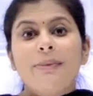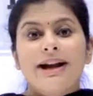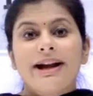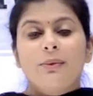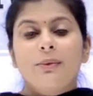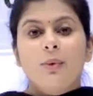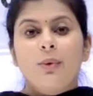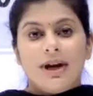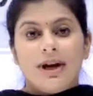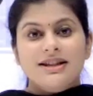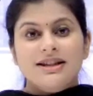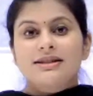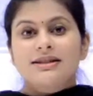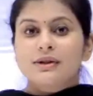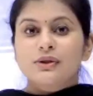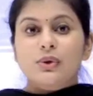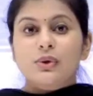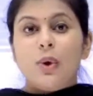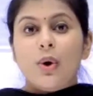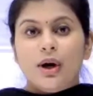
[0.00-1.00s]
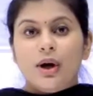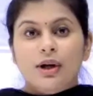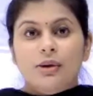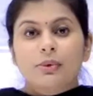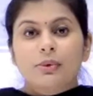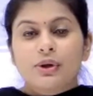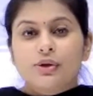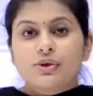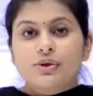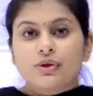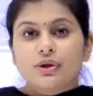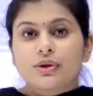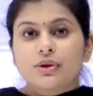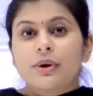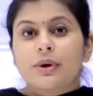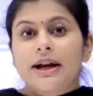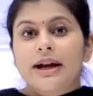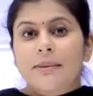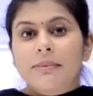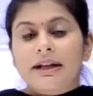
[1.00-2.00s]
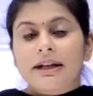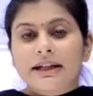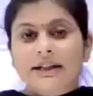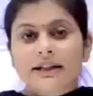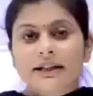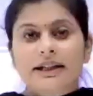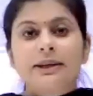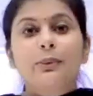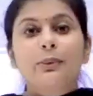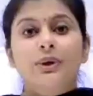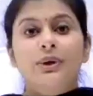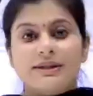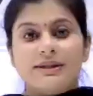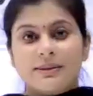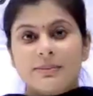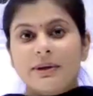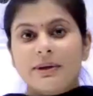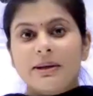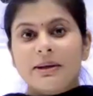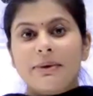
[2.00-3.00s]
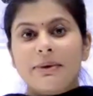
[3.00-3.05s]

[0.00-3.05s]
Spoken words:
my voice is audible to you and I'm clearly visible.